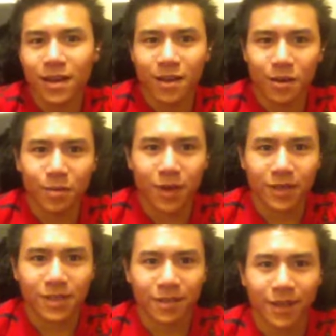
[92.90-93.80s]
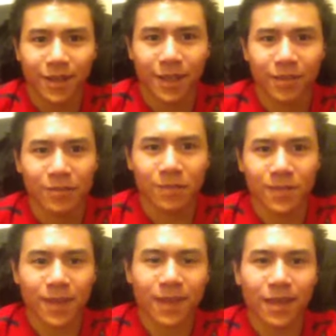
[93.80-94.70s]
not much right now.
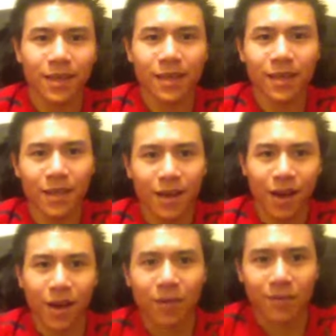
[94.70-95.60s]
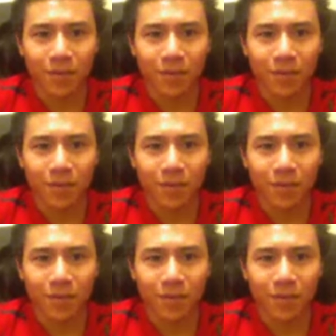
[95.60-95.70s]
I